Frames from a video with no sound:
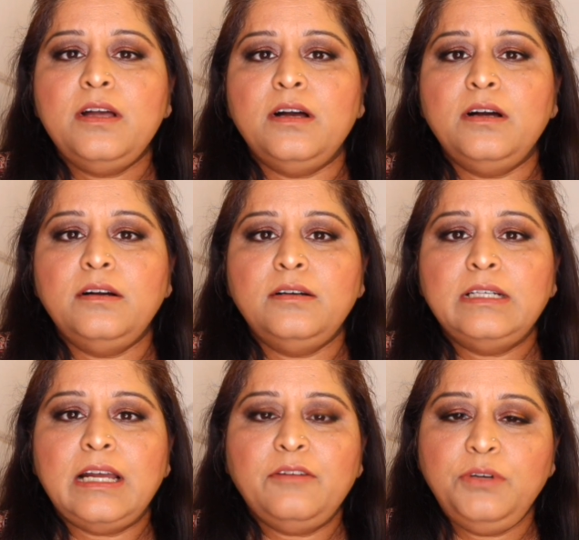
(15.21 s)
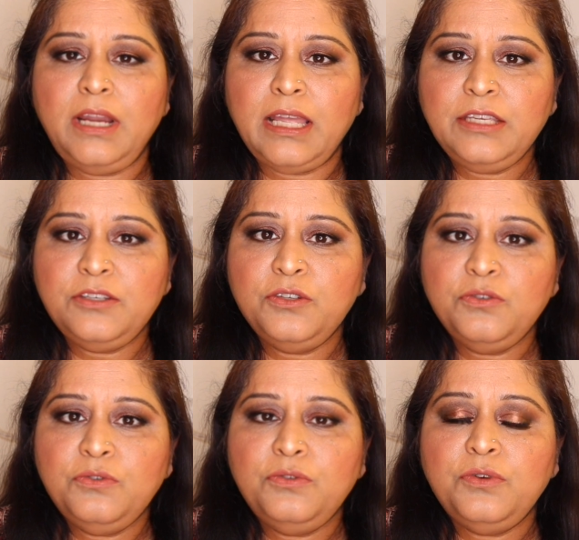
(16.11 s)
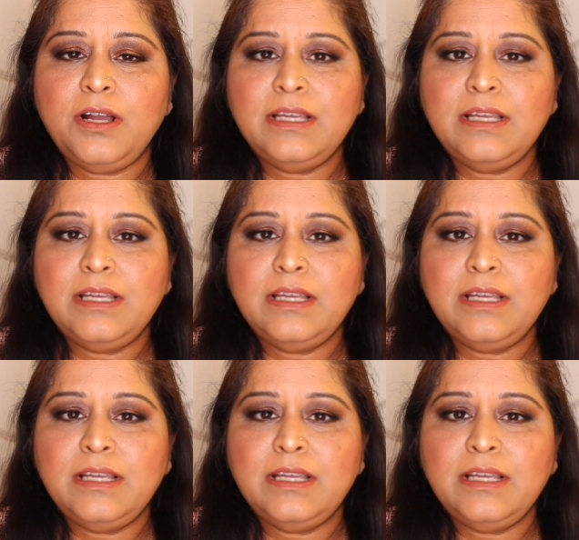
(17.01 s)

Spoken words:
I would like to